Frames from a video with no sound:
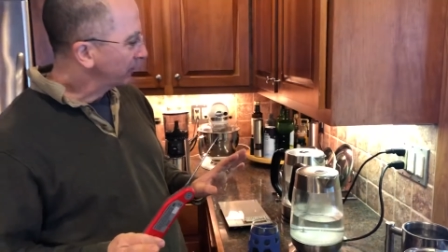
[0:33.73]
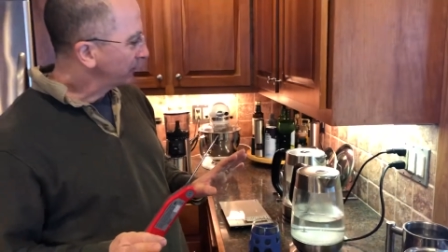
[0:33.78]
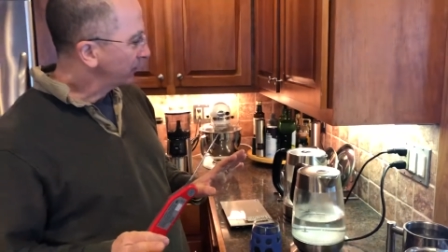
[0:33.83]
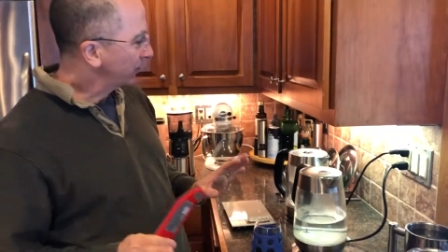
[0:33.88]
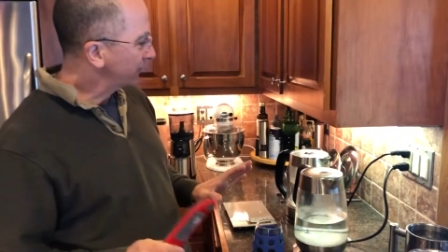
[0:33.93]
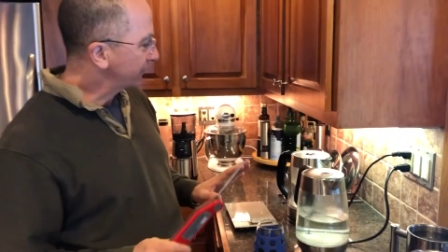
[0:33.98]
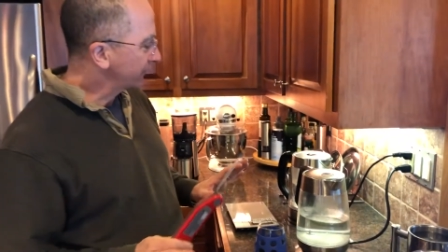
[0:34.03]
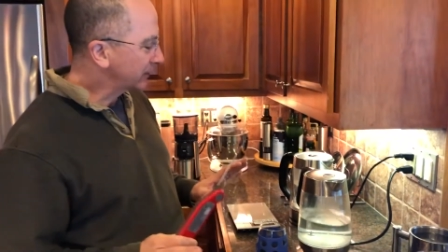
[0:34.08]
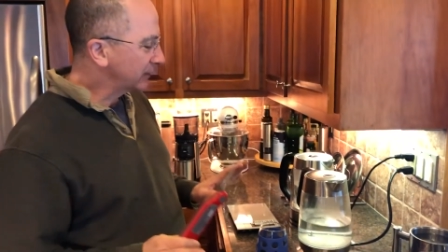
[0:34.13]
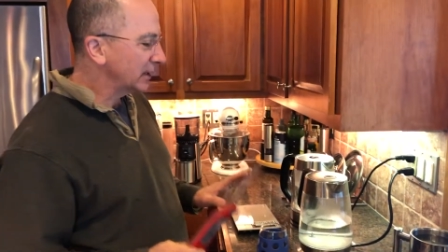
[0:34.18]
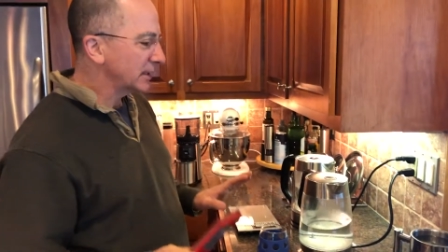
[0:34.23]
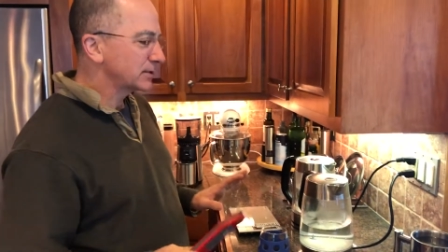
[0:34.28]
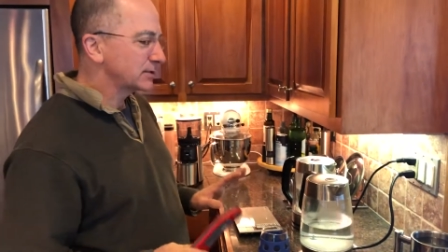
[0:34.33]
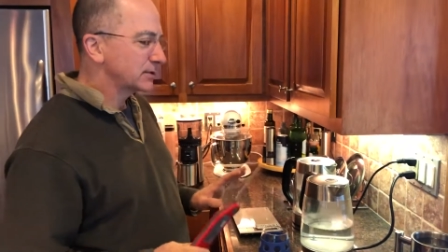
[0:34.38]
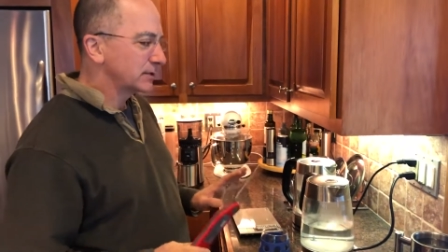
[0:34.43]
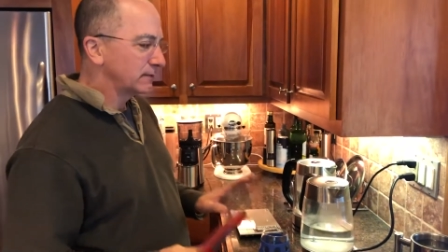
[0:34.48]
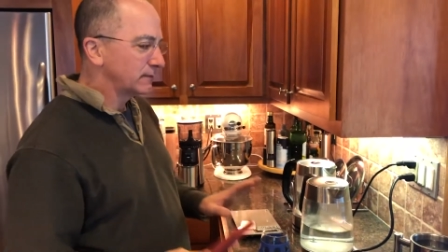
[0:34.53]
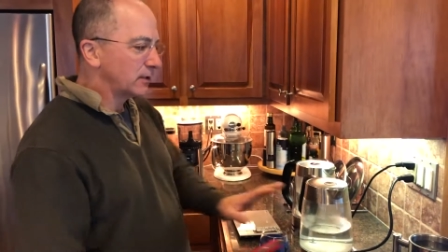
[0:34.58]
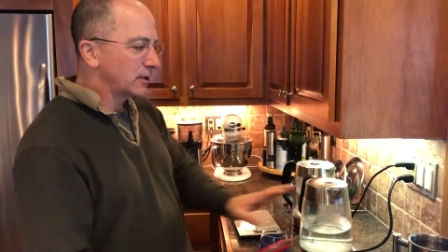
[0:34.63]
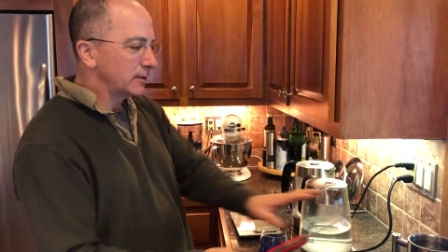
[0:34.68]
perfect
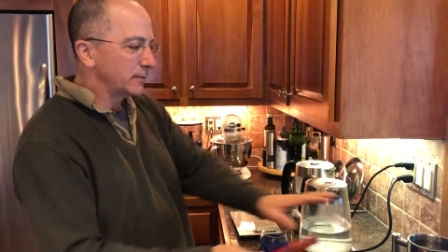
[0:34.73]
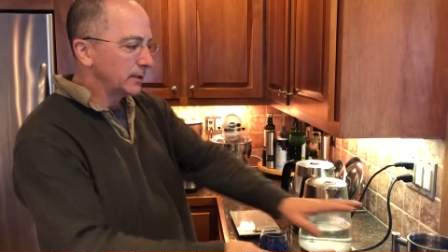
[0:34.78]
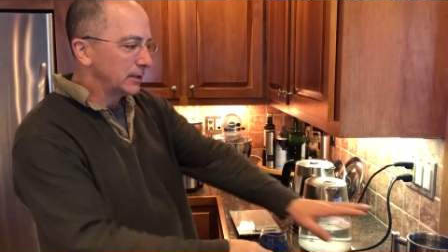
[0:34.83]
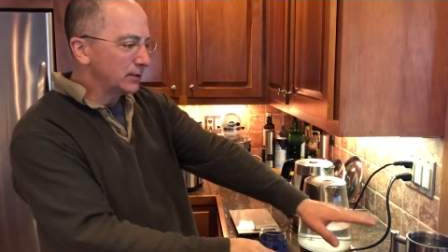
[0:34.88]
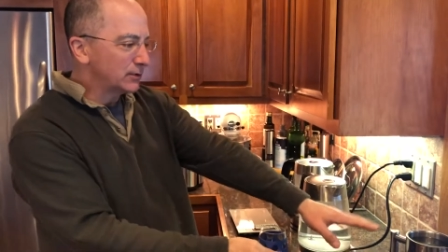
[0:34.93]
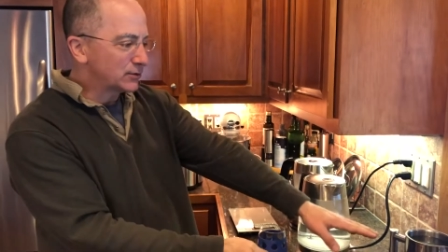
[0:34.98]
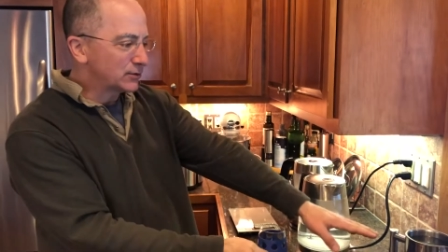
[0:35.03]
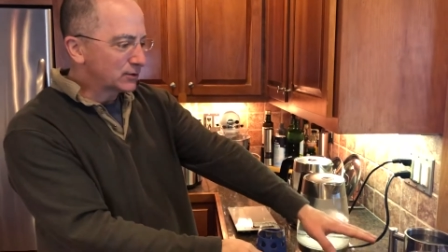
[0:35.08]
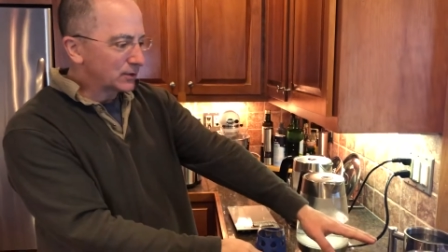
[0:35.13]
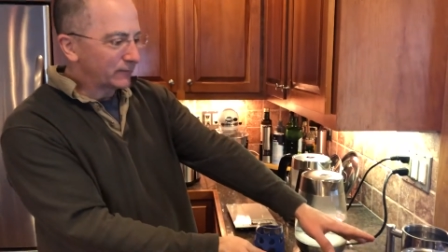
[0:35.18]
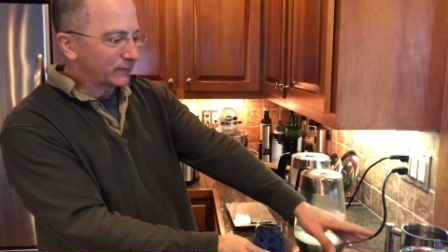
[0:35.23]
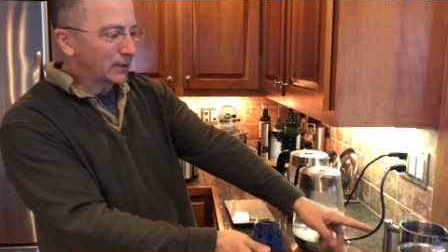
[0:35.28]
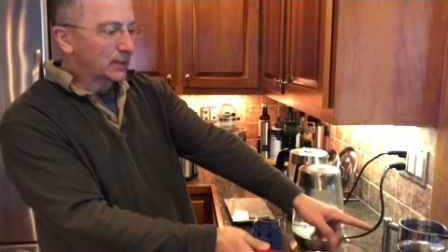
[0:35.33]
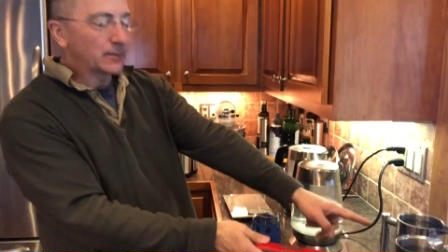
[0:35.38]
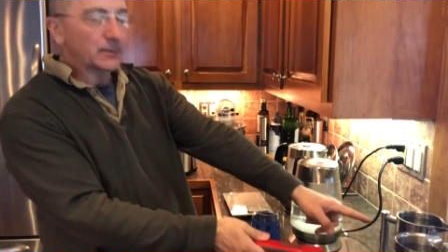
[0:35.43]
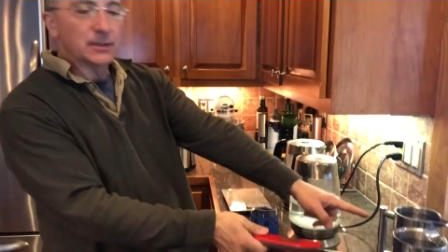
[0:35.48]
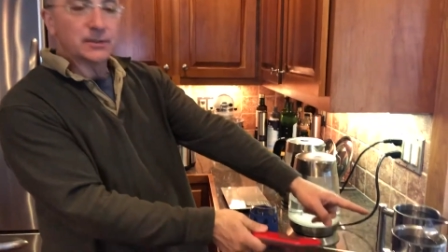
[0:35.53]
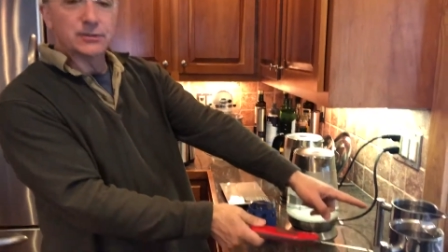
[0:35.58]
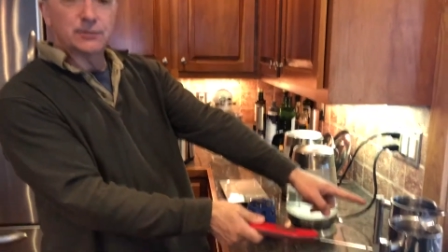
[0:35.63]
test environment. You see I've got my